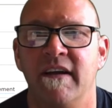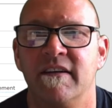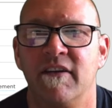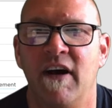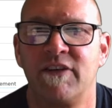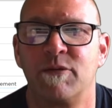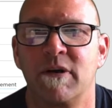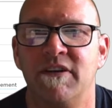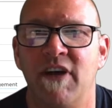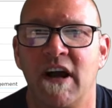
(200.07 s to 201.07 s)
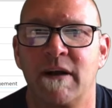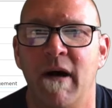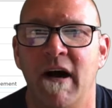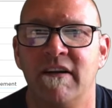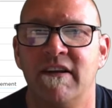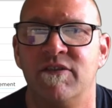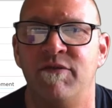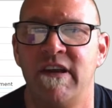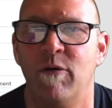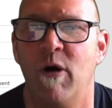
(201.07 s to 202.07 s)
the last one we're going to talk about is
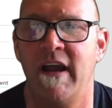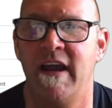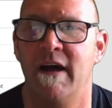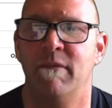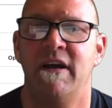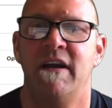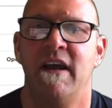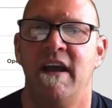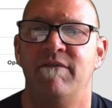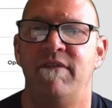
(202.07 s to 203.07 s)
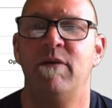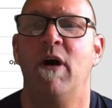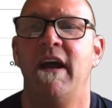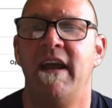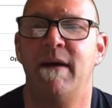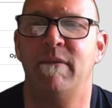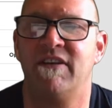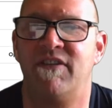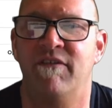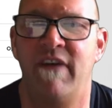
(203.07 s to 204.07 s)
VYM. And VYM is
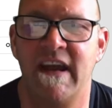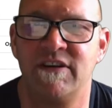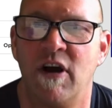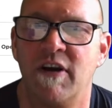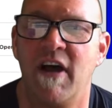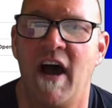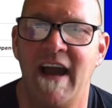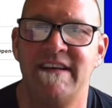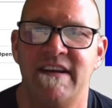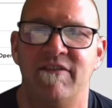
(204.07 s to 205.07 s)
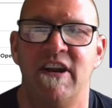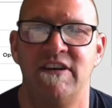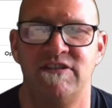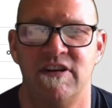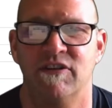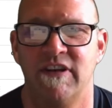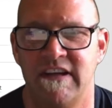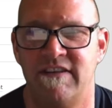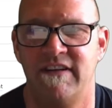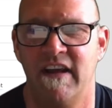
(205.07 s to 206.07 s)
the Vanguard High Dividend Yield
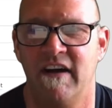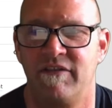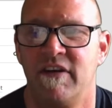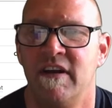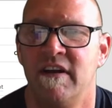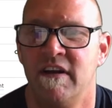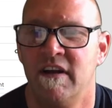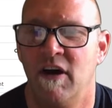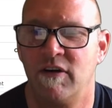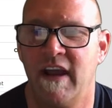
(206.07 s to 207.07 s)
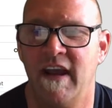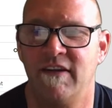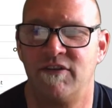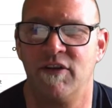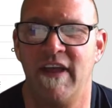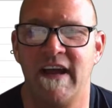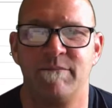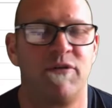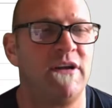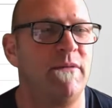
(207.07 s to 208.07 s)
ETF. Okay, so that
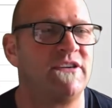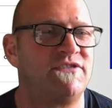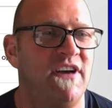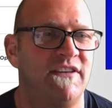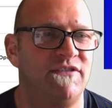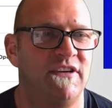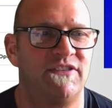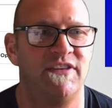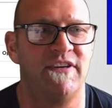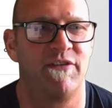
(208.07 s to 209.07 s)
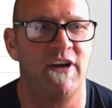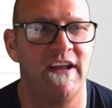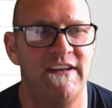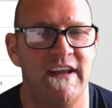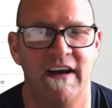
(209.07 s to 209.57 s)
pretty much tells you it's a different idea.